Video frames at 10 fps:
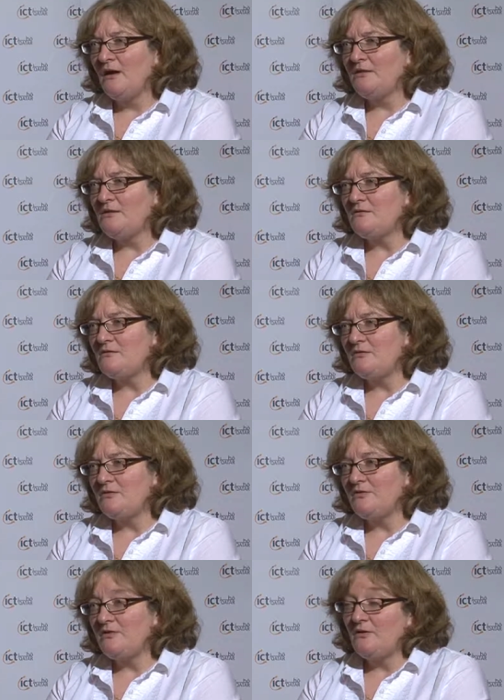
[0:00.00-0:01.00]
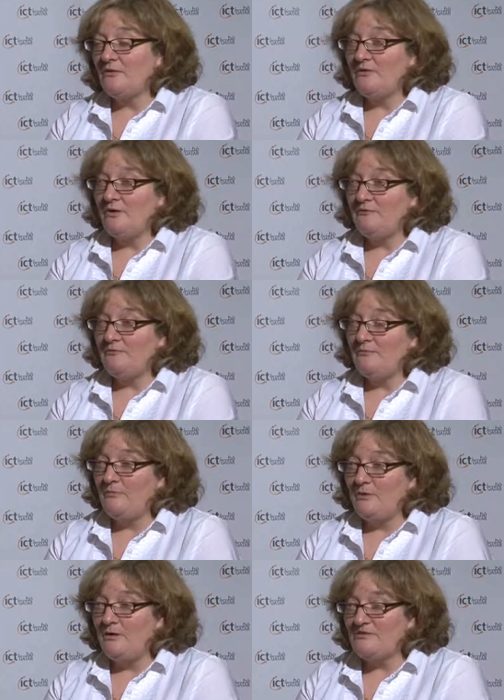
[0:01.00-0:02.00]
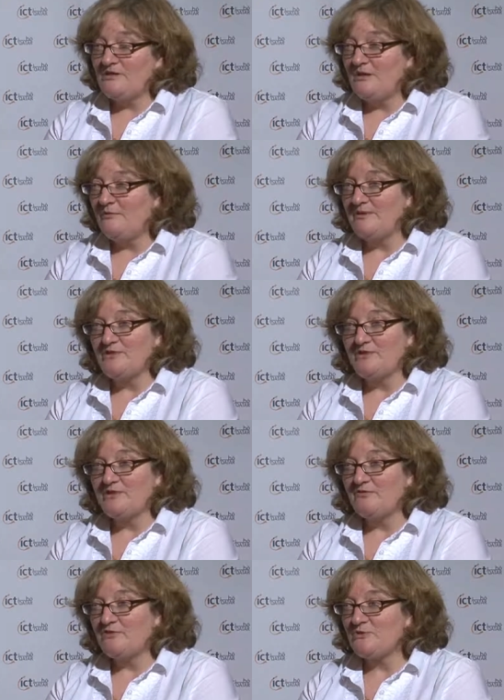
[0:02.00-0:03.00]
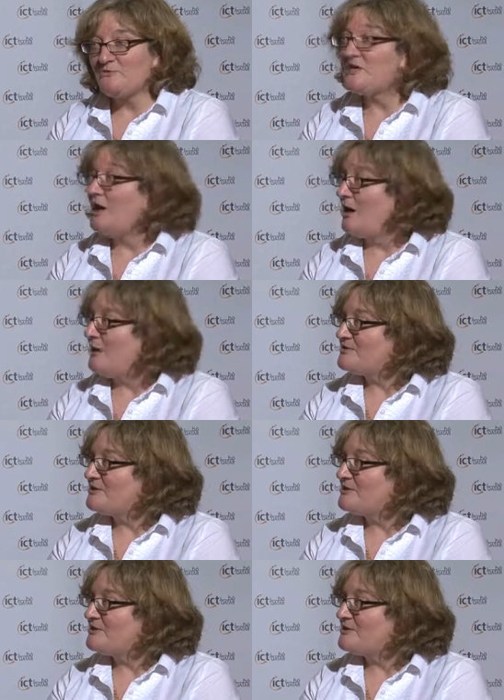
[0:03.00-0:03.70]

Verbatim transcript: I think the thing, I've been doing this for some time,